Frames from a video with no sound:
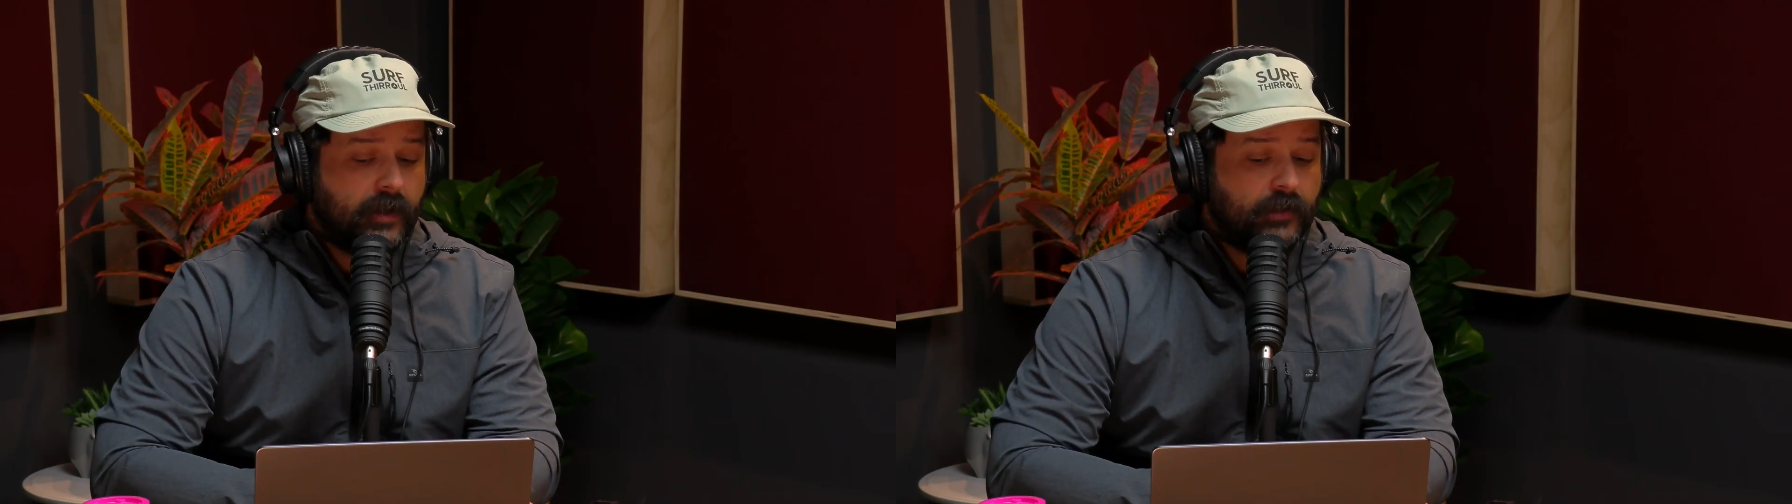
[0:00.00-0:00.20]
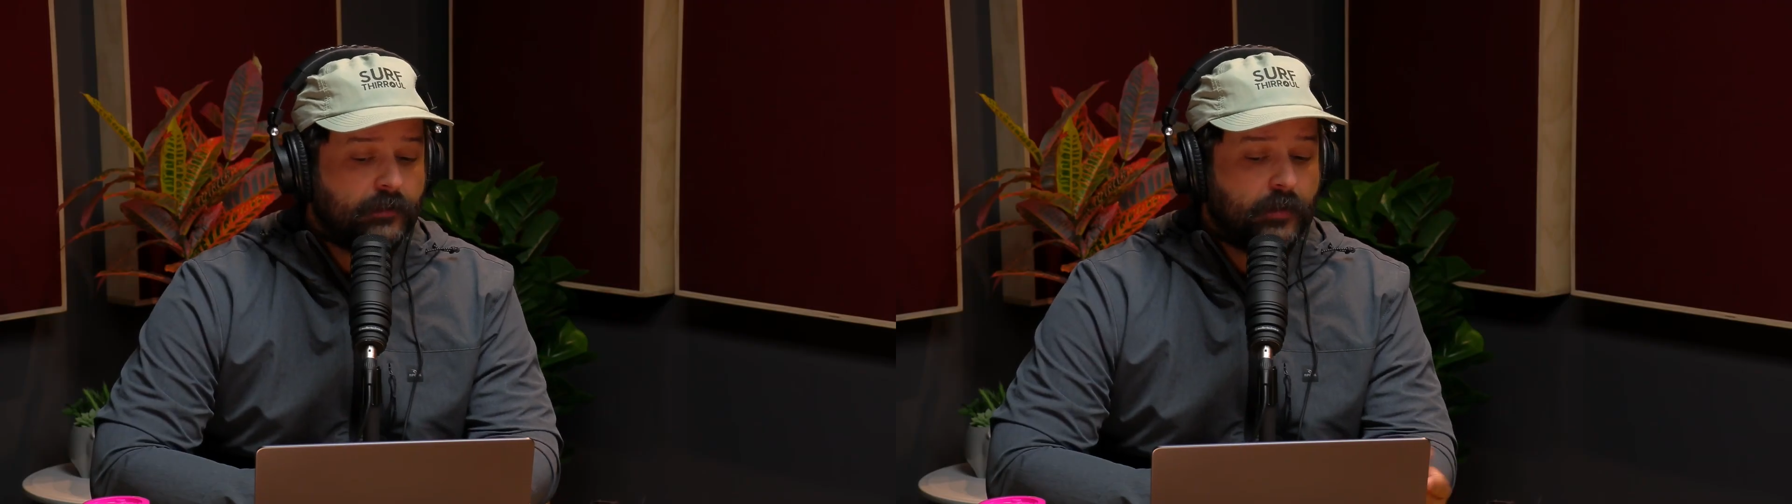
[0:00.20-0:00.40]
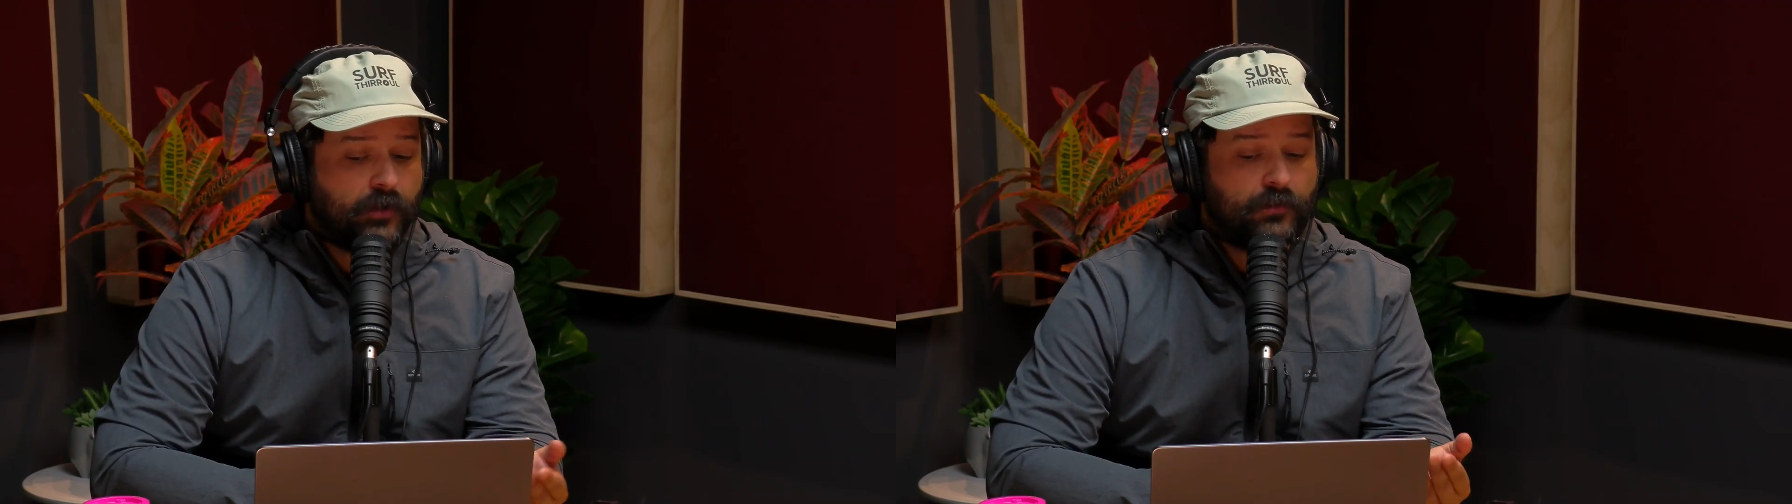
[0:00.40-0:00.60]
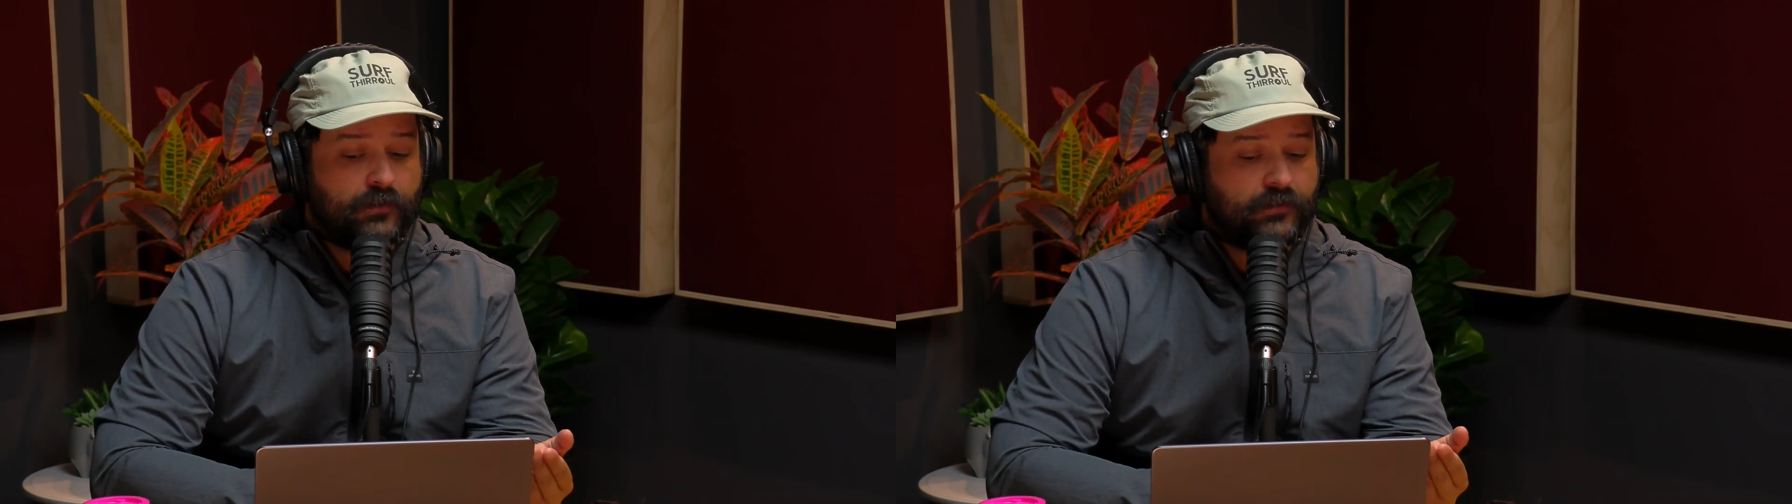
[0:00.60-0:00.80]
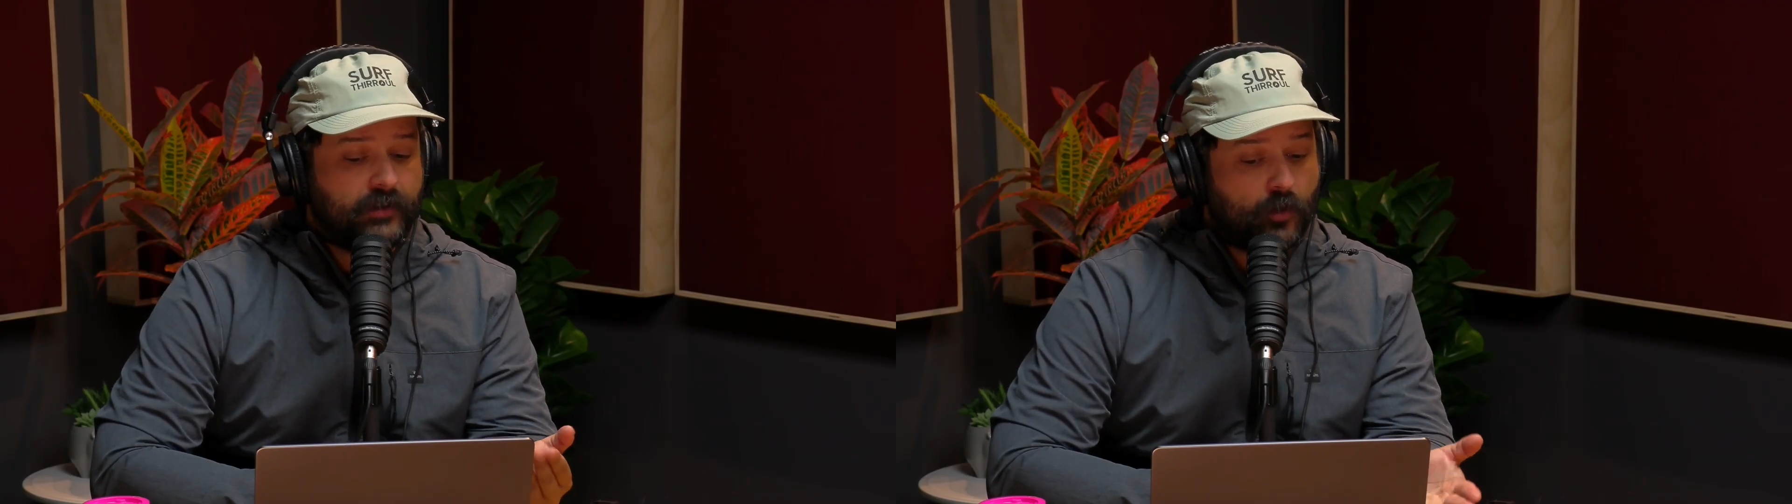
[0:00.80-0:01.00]
is because
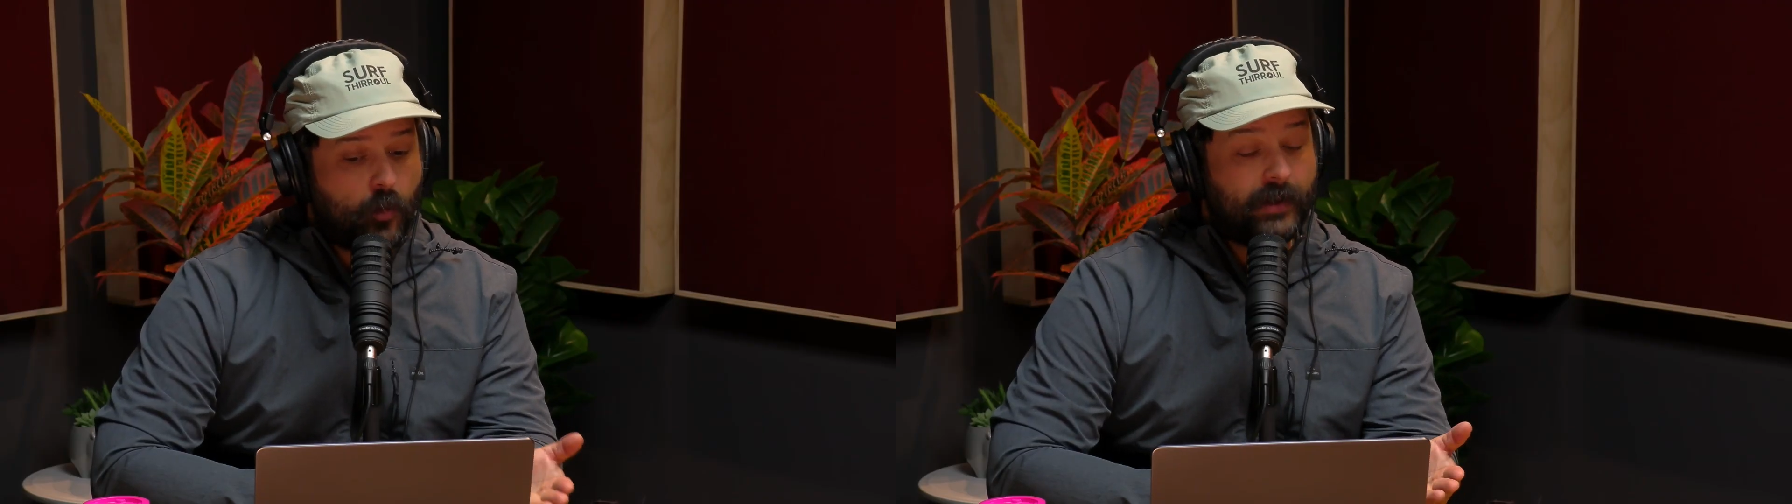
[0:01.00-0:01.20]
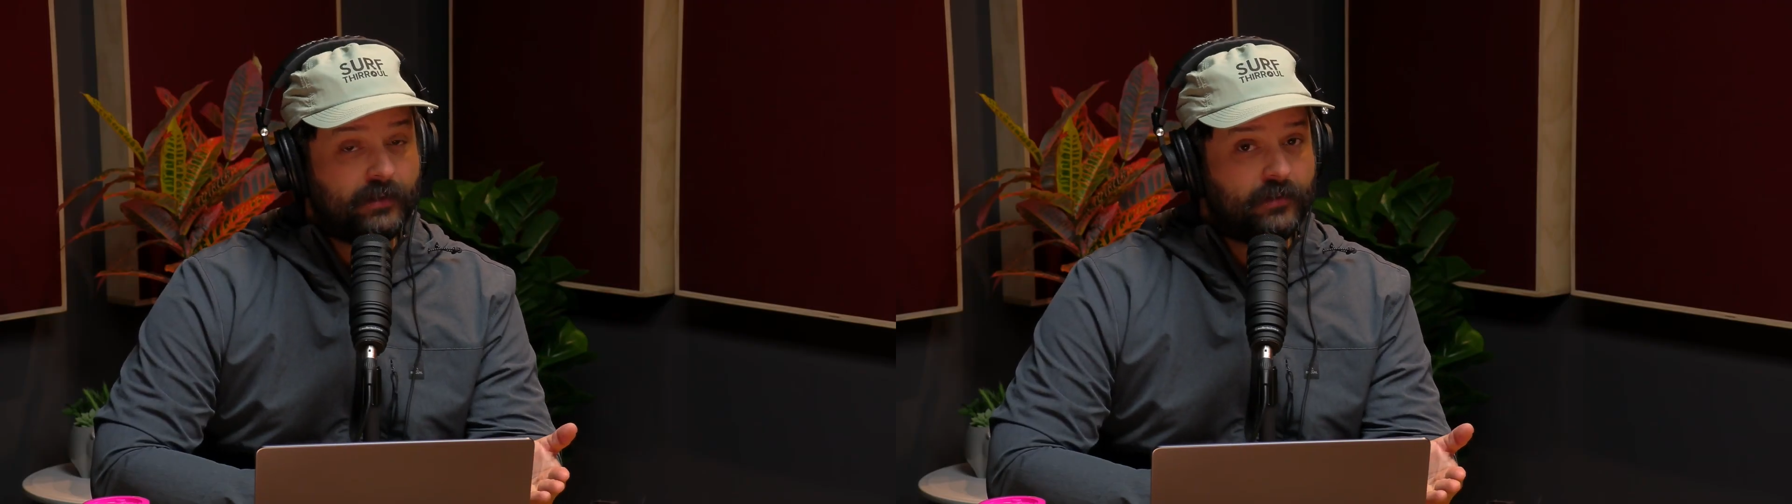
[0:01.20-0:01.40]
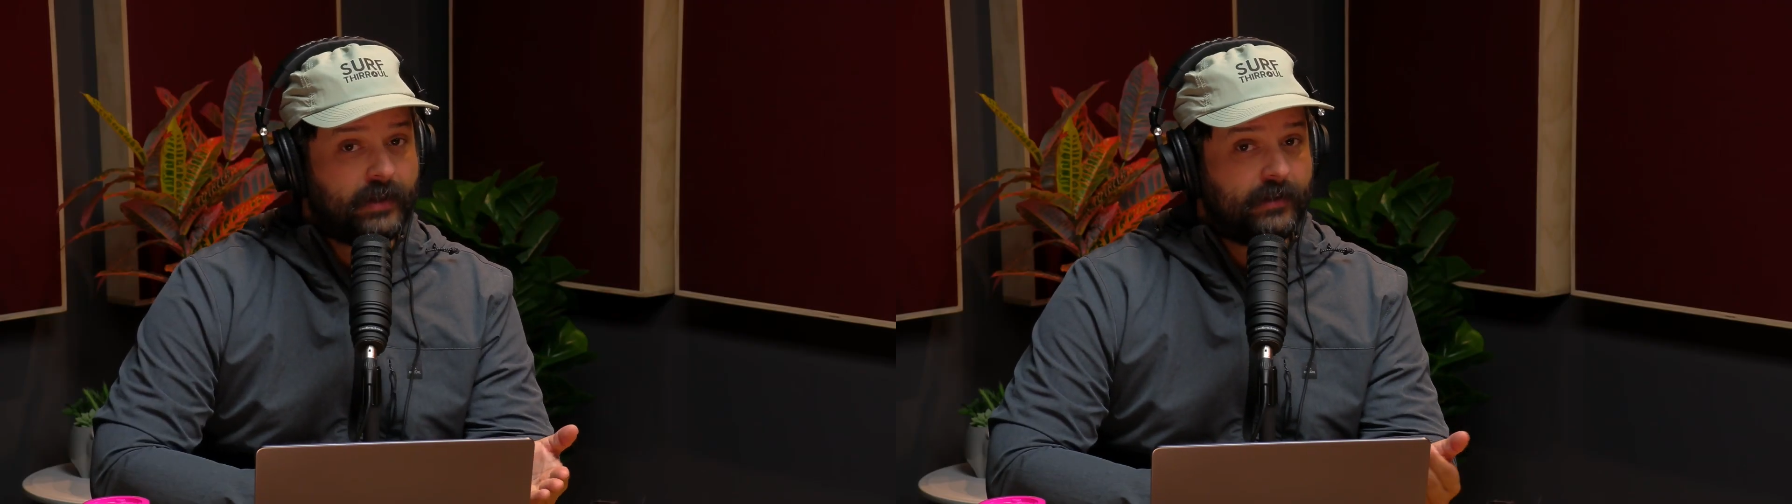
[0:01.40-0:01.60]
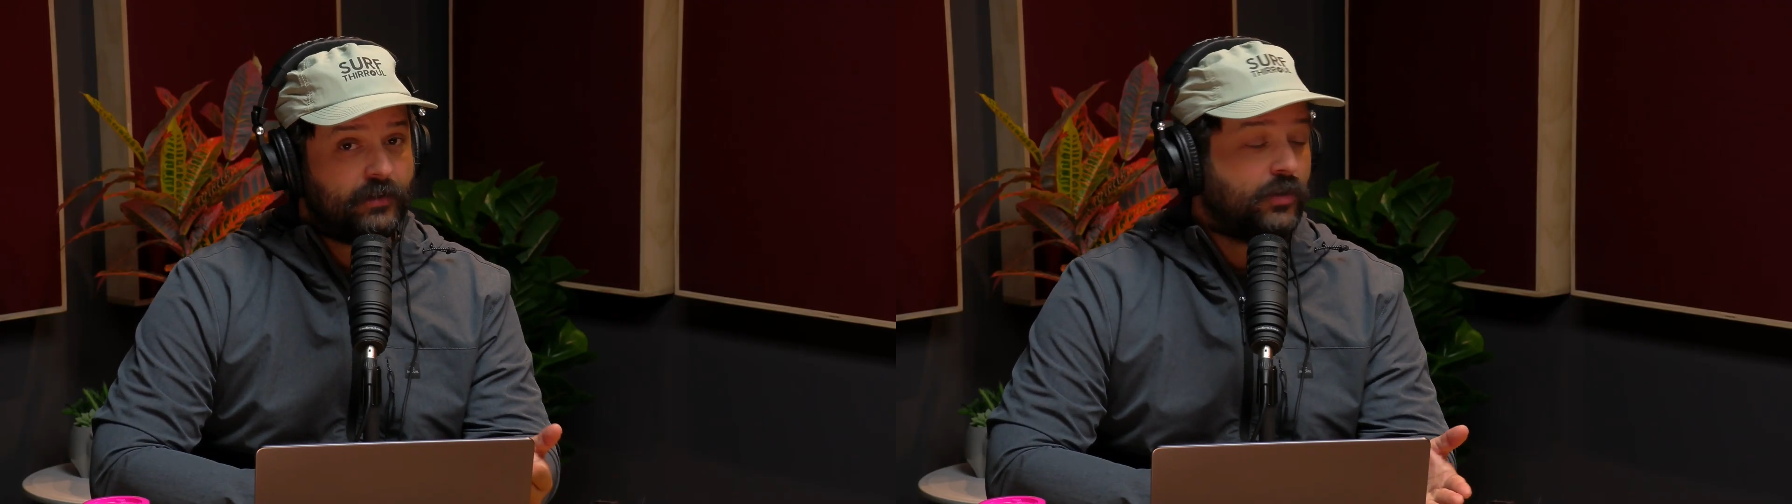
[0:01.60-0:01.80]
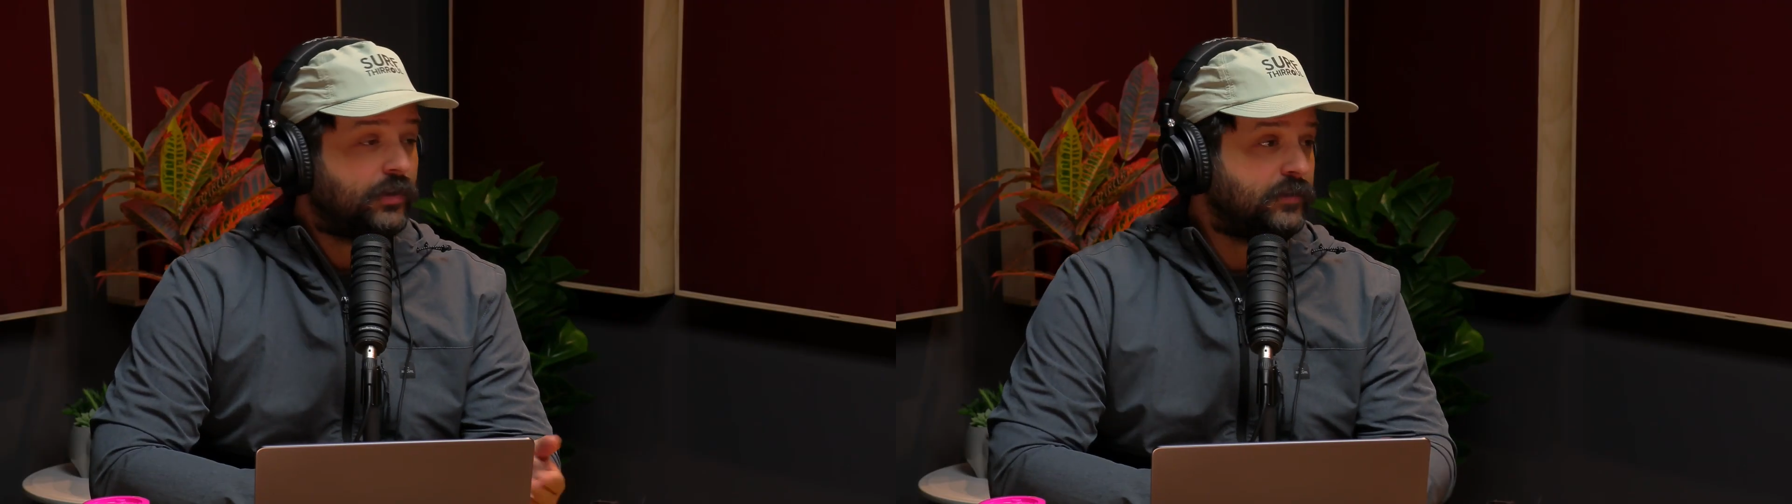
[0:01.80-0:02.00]
it's in Queensland
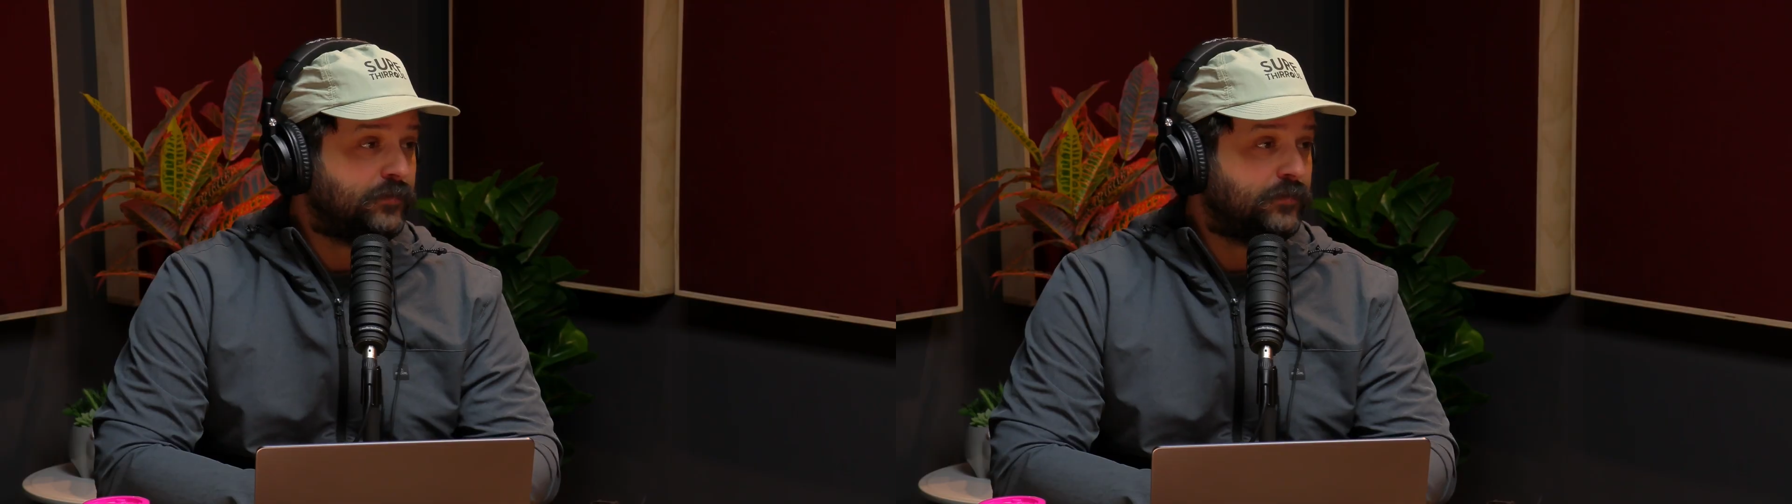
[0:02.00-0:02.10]
and not in